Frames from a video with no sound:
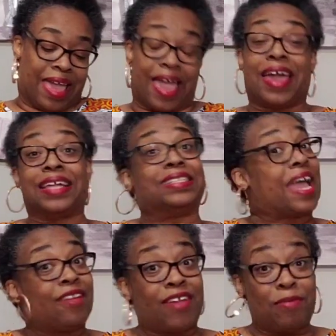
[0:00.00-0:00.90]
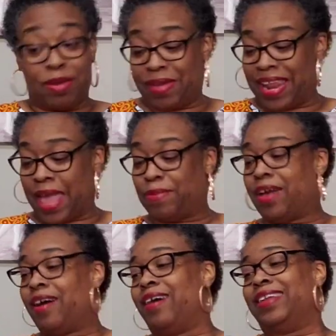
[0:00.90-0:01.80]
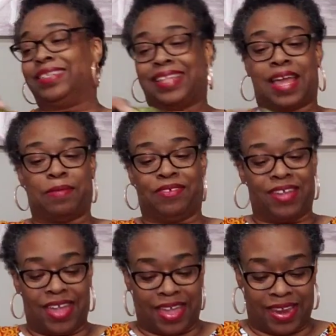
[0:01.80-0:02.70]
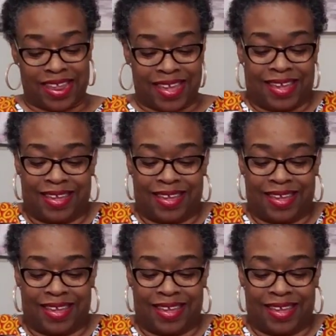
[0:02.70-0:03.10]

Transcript: I got a stack of fabric in my lap, y'all, that's lime green.